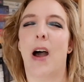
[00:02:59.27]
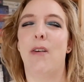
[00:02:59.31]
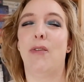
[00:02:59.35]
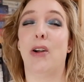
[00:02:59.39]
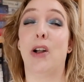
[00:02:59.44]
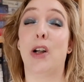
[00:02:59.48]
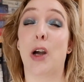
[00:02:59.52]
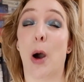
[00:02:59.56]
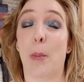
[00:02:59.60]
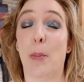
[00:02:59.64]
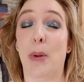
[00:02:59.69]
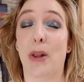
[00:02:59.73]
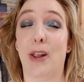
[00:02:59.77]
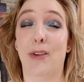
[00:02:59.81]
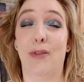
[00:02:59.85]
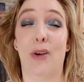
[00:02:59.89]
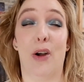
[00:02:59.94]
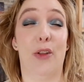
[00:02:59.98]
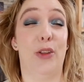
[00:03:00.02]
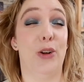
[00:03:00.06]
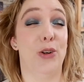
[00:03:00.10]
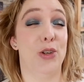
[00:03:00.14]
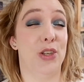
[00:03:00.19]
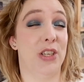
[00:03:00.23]
have a couple of
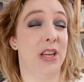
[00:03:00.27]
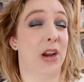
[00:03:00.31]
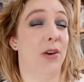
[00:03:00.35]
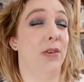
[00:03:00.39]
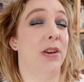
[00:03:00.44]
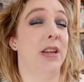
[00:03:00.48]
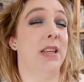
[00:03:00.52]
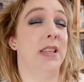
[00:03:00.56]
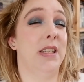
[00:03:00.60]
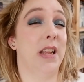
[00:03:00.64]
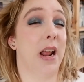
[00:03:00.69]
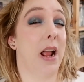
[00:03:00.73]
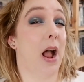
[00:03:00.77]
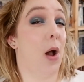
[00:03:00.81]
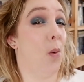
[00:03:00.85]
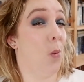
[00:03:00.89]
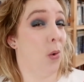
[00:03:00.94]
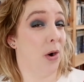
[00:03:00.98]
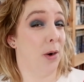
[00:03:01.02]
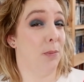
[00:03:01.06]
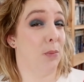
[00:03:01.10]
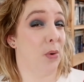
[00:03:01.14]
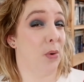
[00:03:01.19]
other series that I want